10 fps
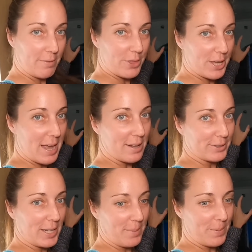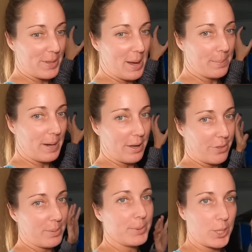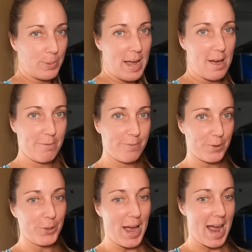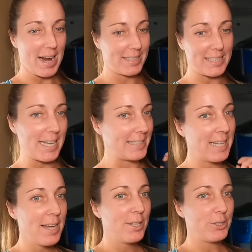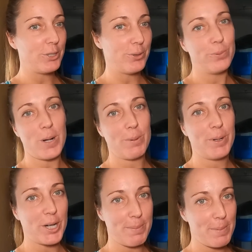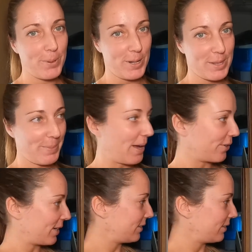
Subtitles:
everything else up in that bathroom, so we have full access to where we're going to be putting the batteries.